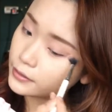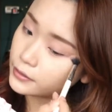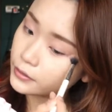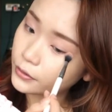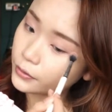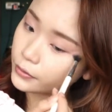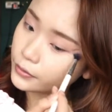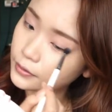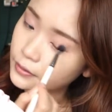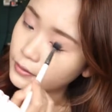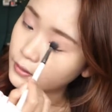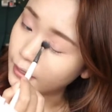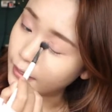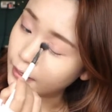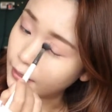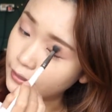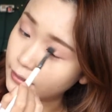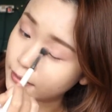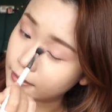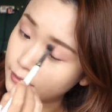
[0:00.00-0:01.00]
tone
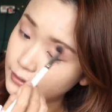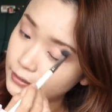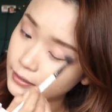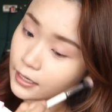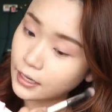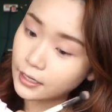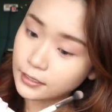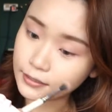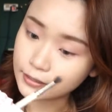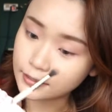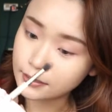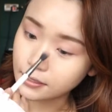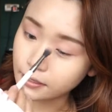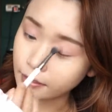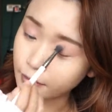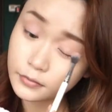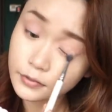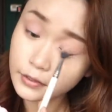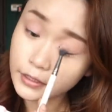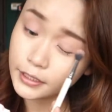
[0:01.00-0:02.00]
in this color
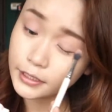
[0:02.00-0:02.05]
scheme.